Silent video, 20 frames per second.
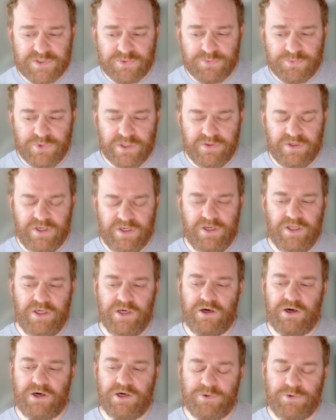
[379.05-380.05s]
with
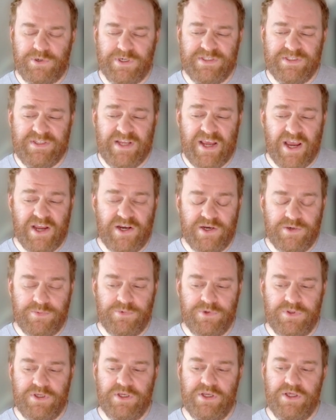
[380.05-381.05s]
EDR or in tandem
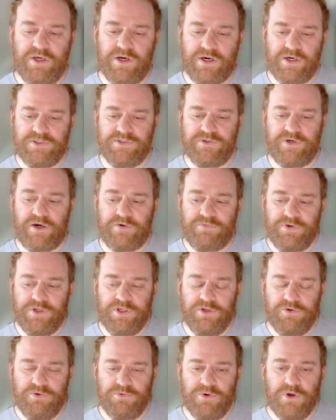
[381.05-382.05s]
with EDR to offer
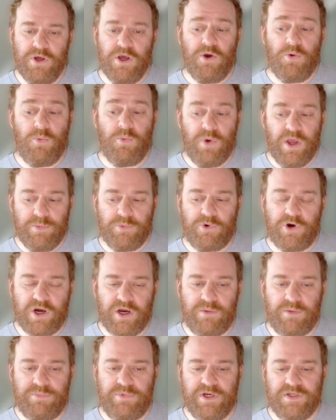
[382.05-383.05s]
you way more
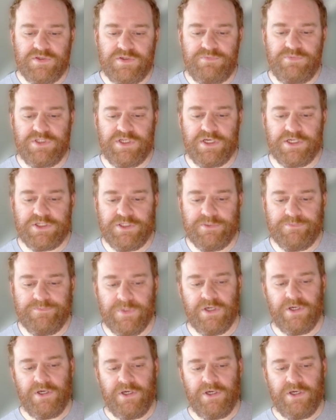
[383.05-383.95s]
comprehensive protection.